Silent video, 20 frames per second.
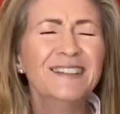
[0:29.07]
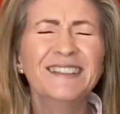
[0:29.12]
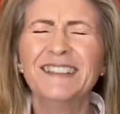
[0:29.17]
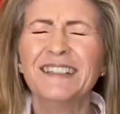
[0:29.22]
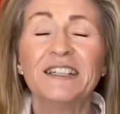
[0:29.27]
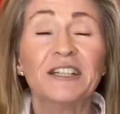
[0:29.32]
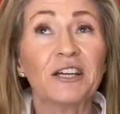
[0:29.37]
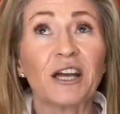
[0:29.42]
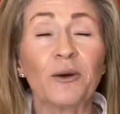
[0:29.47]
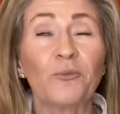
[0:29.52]

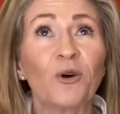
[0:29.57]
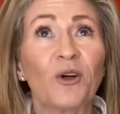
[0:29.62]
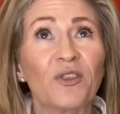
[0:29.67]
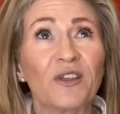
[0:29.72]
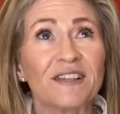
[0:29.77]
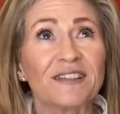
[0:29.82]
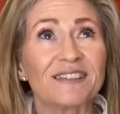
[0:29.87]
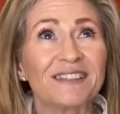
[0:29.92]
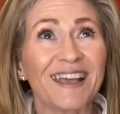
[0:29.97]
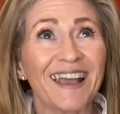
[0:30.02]
And what they're
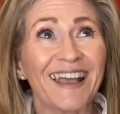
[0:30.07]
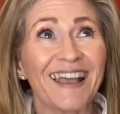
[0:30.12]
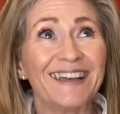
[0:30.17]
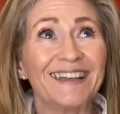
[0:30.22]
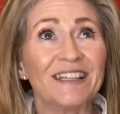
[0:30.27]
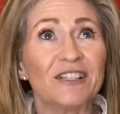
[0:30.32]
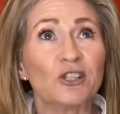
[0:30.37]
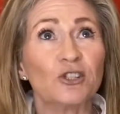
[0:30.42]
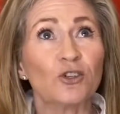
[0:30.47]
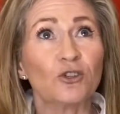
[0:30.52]
saying
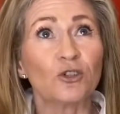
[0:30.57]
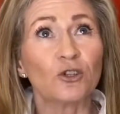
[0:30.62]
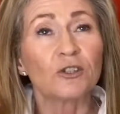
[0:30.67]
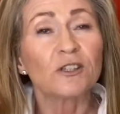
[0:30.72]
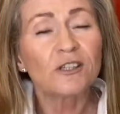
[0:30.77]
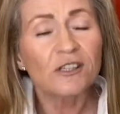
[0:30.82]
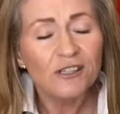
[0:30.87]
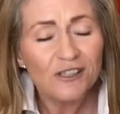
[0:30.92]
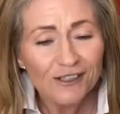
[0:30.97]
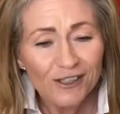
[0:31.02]
is your
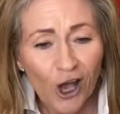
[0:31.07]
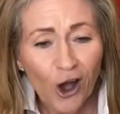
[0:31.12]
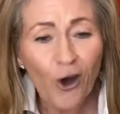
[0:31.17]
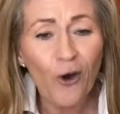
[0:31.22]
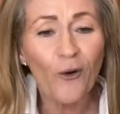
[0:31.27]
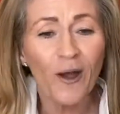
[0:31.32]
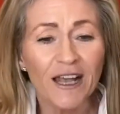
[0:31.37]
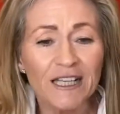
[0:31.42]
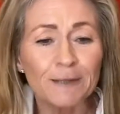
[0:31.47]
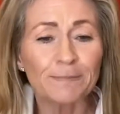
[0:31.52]
soul
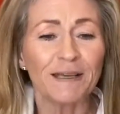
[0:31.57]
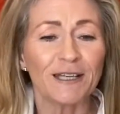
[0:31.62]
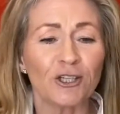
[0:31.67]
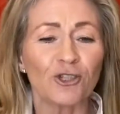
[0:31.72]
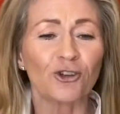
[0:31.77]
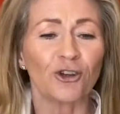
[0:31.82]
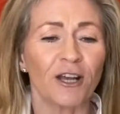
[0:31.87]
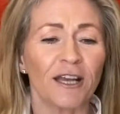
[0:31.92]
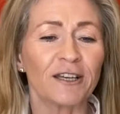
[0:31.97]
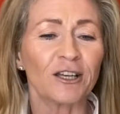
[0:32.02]
has been
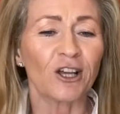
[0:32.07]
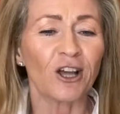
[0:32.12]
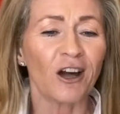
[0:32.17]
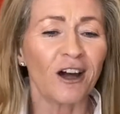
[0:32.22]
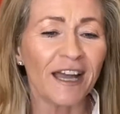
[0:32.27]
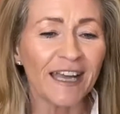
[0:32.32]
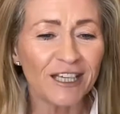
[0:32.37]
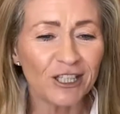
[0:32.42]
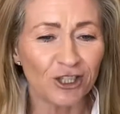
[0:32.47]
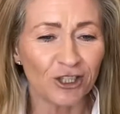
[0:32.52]
trying to
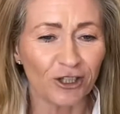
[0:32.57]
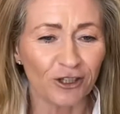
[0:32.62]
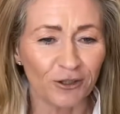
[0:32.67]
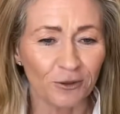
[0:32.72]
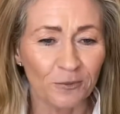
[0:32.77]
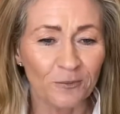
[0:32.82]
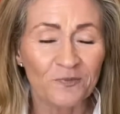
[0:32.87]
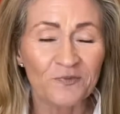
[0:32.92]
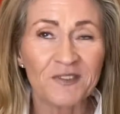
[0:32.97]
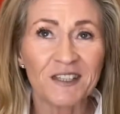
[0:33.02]
guide you.
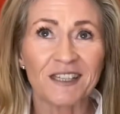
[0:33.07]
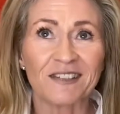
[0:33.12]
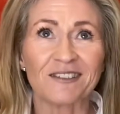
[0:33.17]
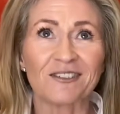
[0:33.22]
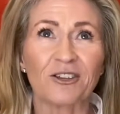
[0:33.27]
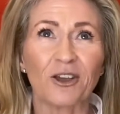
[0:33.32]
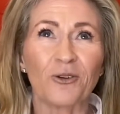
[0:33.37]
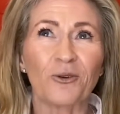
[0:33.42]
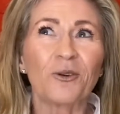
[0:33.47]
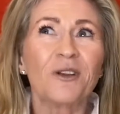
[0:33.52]

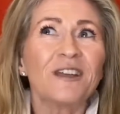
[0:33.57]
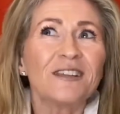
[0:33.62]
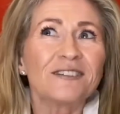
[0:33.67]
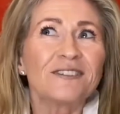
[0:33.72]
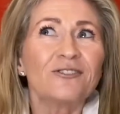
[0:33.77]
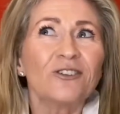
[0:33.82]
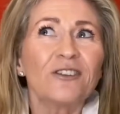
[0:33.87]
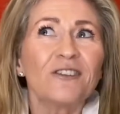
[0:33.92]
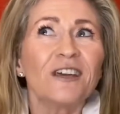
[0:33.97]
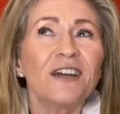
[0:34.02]
So it's
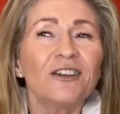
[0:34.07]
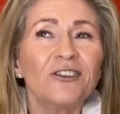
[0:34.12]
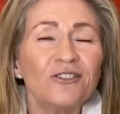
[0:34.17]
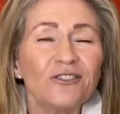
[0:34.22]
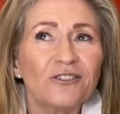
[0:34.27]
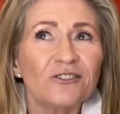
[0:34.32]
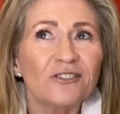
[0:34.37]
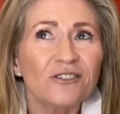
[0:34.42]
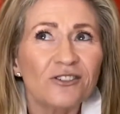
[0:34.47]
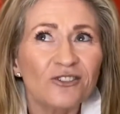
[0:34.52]
not that
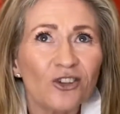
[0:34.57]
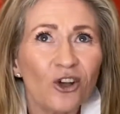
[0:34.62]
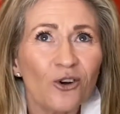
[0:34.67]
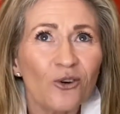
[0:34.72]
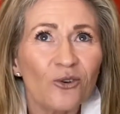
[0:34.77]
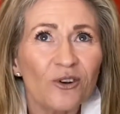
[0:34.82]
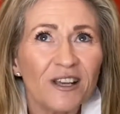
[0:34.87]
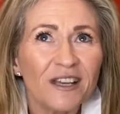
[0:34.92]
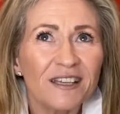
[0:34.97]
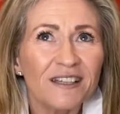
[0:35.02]
your
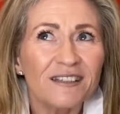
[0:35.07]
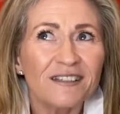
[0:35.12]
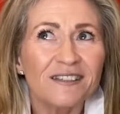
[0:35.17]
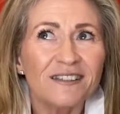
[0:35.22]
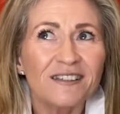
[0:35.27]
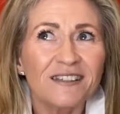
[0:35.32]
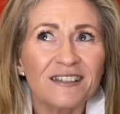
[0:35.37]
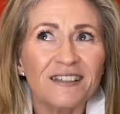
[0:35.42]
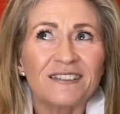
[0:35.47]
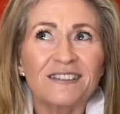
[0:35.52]
soul is
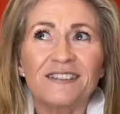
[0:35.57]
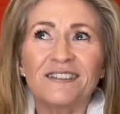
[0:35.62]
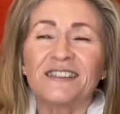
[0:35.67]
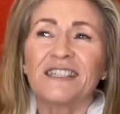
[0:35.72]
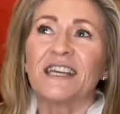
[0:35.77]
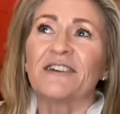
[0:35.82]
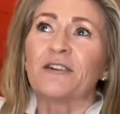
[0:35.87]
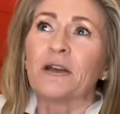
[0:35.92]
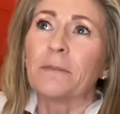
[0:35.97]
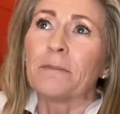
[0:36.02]
an
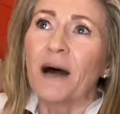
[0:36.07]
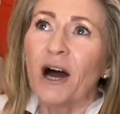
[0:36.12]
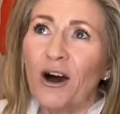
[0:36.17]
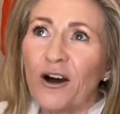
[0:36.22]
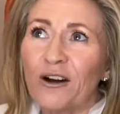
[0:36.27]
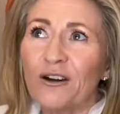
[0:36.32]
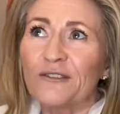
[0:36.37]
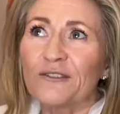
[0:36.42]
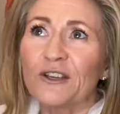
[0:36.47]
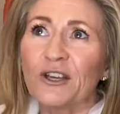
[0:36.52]
exterior part
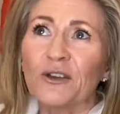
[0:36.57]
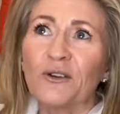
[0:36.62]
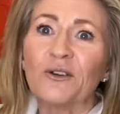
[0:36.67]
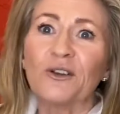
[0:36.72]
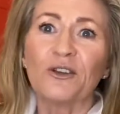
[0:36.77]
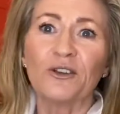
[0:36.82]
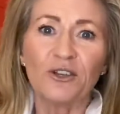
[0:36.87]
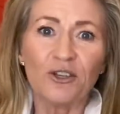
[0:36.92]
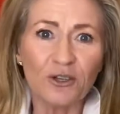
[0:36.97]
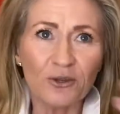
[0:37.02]
of you.
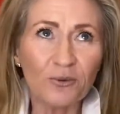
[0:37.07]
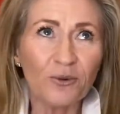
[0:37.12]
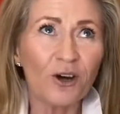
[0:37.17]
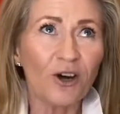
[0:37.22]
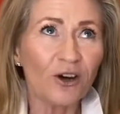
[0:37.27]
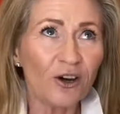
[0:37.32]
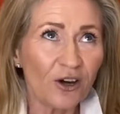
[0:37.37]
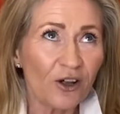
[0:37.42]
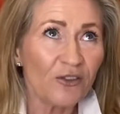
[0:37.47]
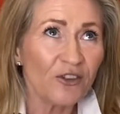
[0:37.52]
You
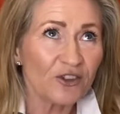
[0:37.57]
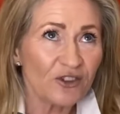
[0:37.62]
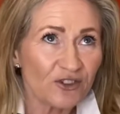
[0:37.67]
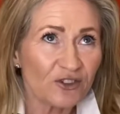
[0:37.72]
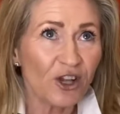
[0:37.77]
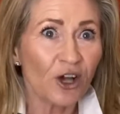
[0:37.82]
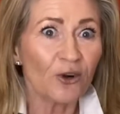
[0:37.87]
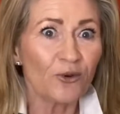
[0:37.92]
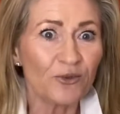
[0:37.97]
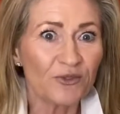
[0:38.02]
are the
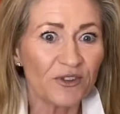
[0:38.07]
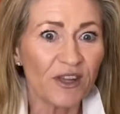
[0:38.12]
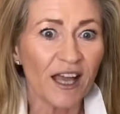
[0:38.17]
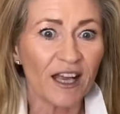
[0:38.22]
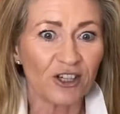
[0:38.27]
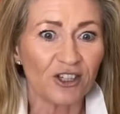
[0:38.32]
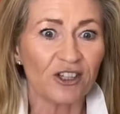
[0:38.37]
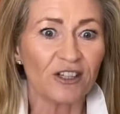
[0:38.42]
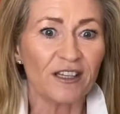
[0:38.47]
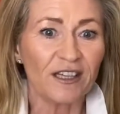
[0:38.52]
soul's
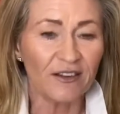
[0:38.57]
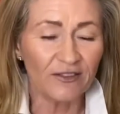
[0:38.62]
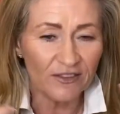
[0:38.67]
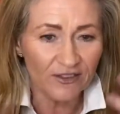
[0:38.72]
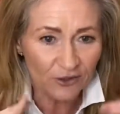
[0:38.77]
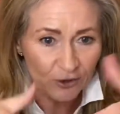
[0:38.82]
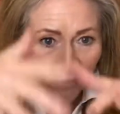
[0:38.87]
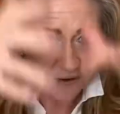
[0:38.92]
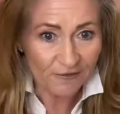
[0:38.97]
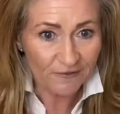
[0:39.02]
actually in
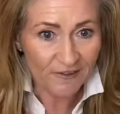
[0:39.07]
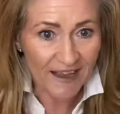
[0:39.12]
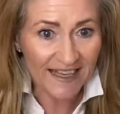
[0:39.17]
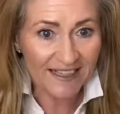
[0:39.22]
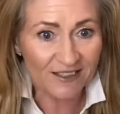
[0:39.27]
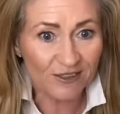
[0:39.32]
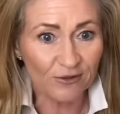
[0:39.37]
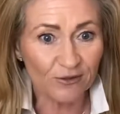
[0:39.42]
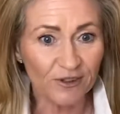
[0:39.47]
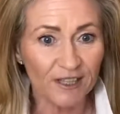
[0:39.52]
your
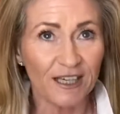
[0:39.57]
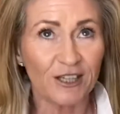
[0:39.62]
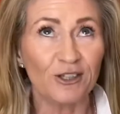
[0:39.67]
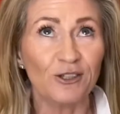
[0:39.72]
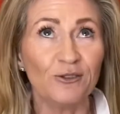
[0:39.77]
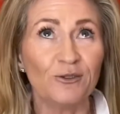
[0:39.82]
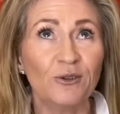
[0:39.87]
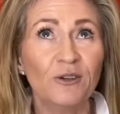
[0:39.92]
vessel that you